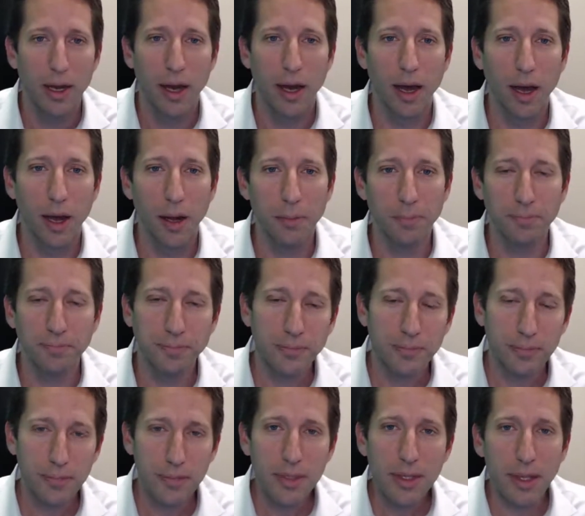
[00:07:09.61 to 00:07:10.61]

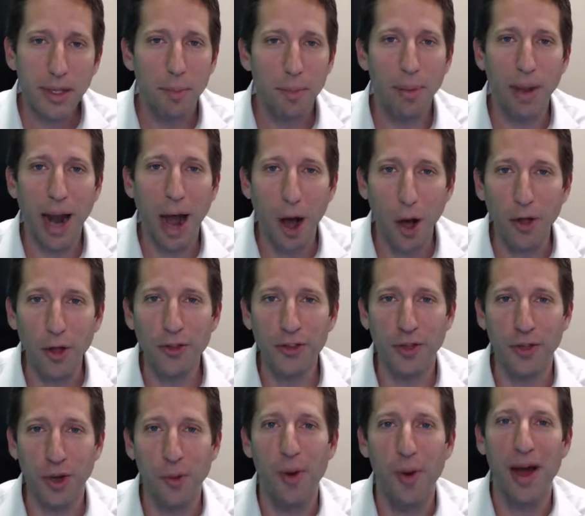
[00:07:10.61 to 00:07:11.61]
But I
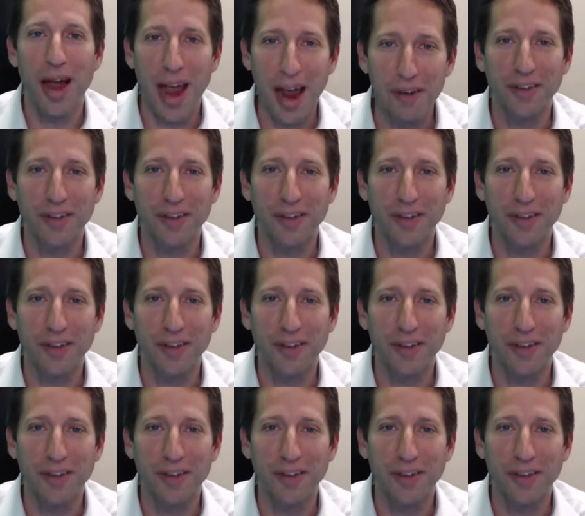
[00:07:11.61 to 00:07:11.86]
also don't want